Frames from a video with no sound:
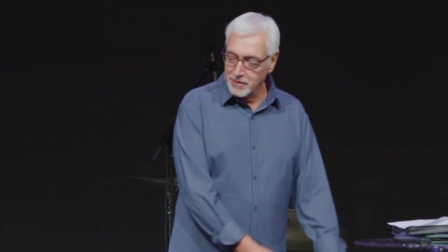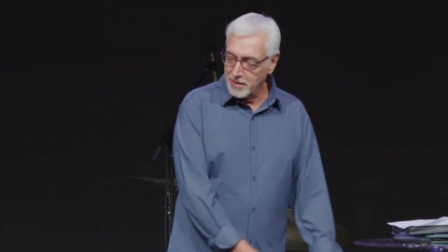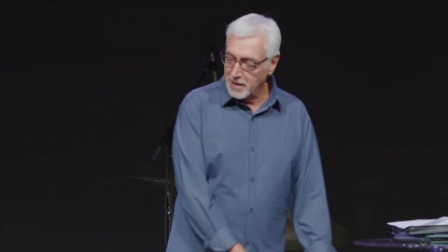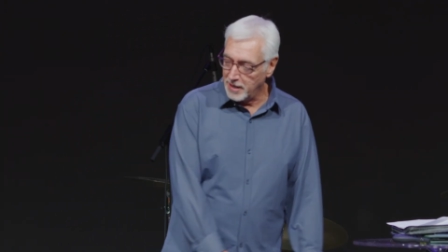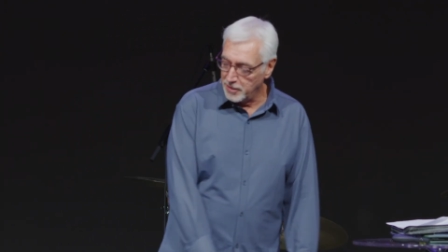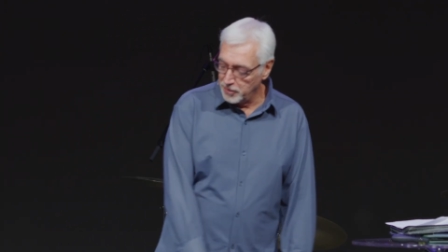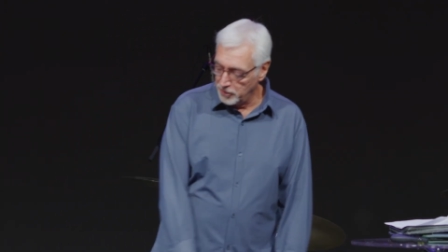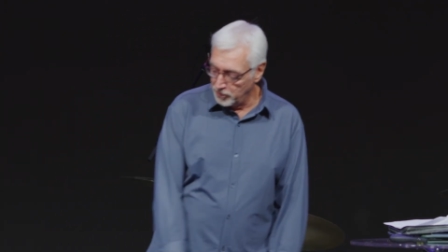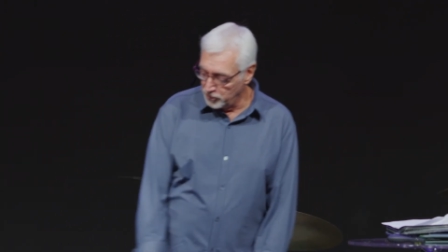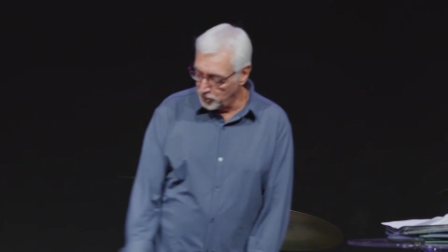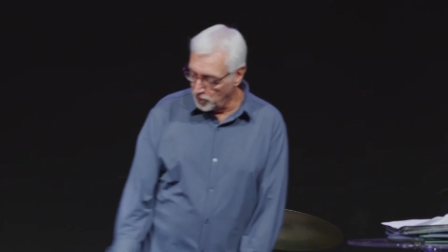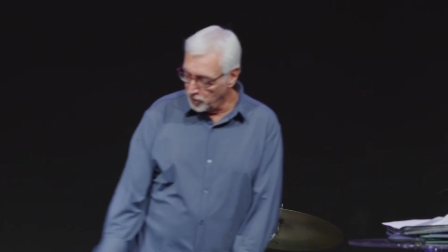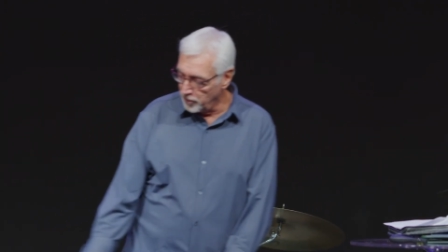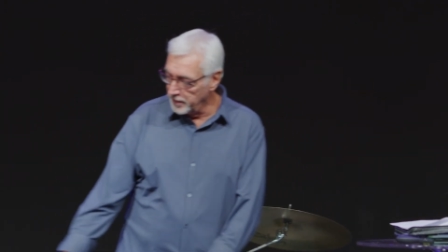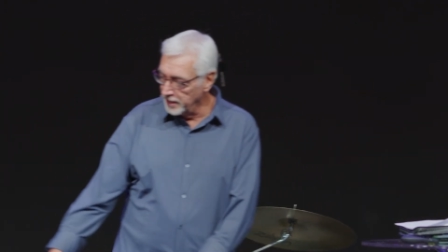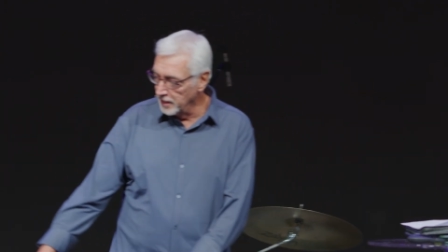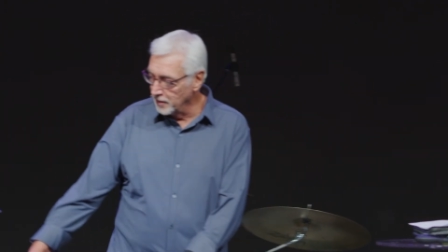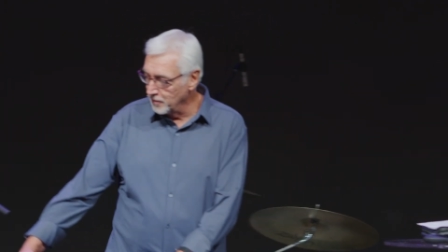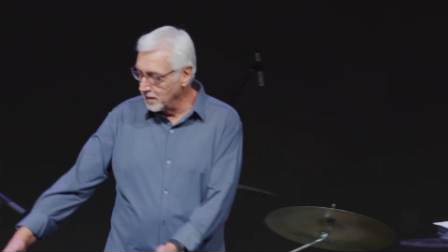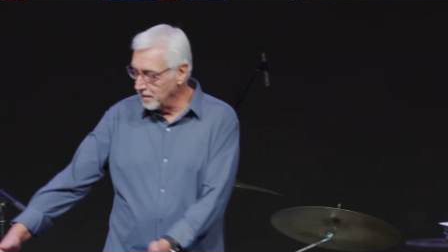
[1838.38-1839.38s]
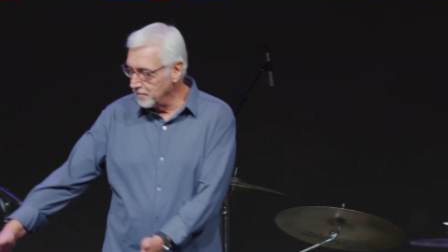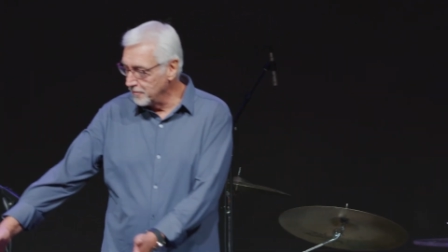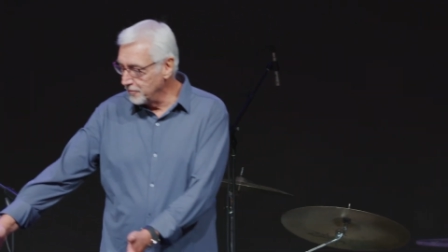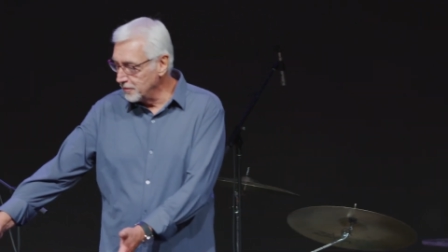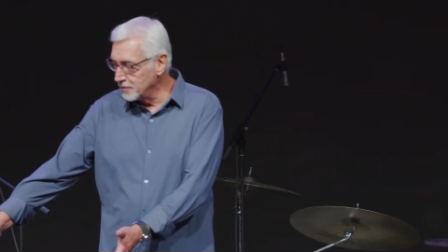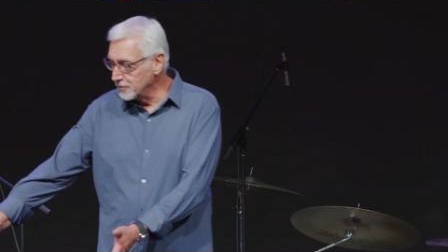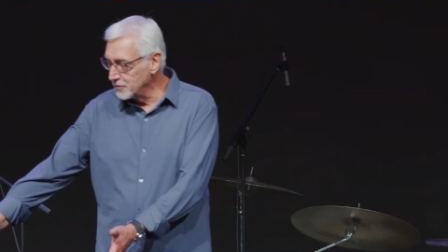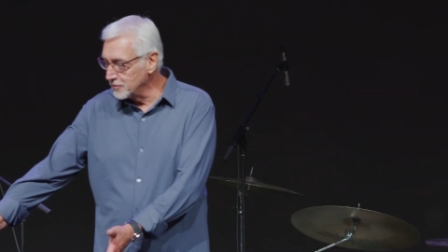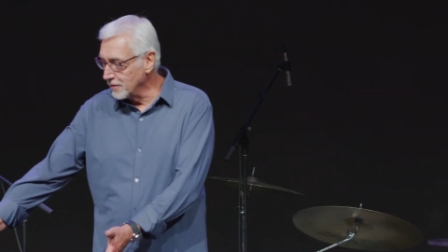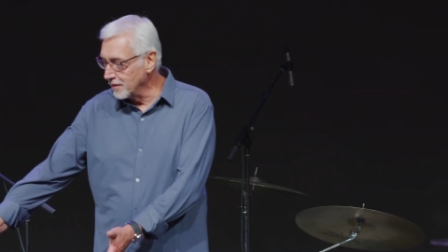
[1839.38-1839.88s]
that I use over here when I'm
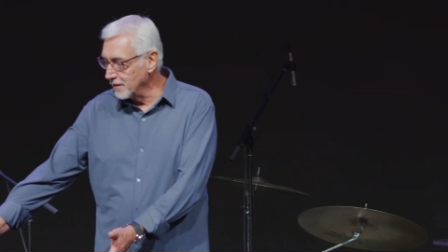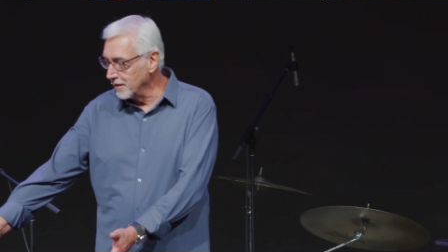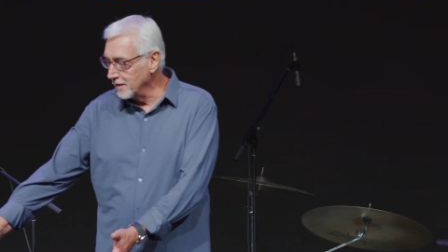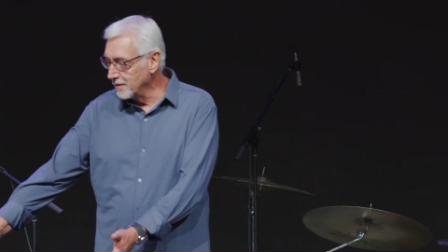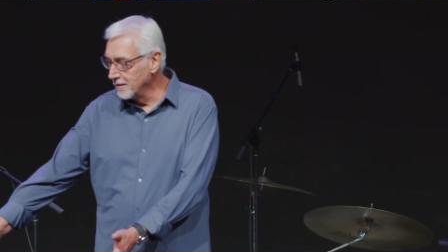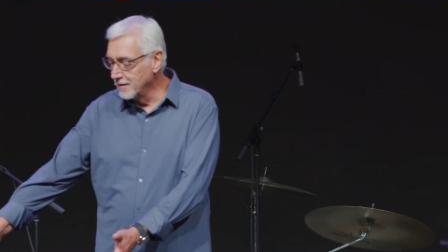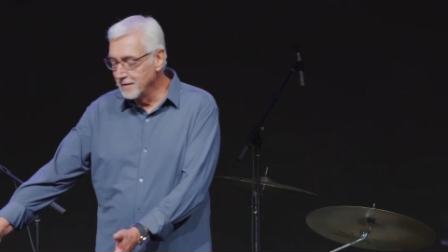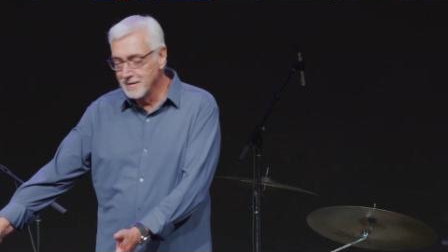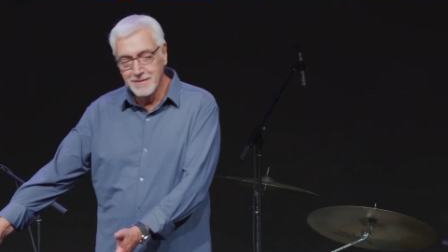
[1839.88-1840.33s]
frustrated.